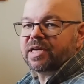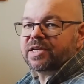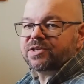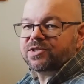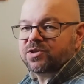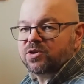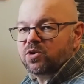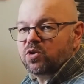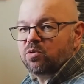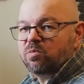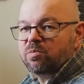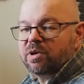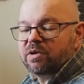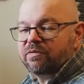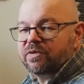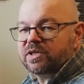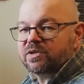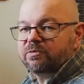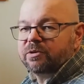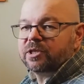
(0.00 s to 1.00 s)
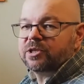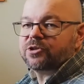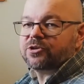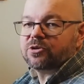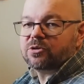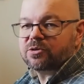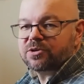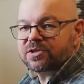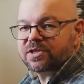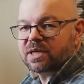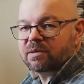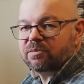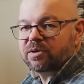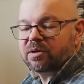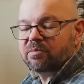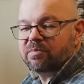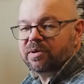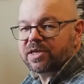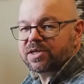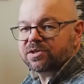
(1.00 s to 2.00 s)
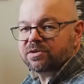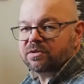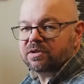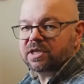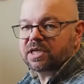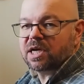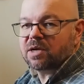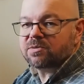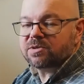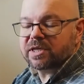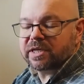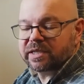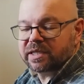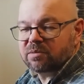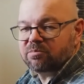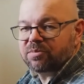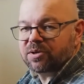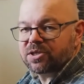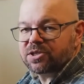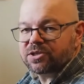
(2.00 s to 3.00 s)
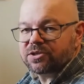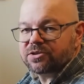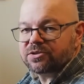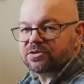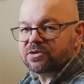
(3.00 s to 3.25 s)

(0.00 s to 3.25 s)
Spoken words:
assume if it's winter or summer based on the outside temperature.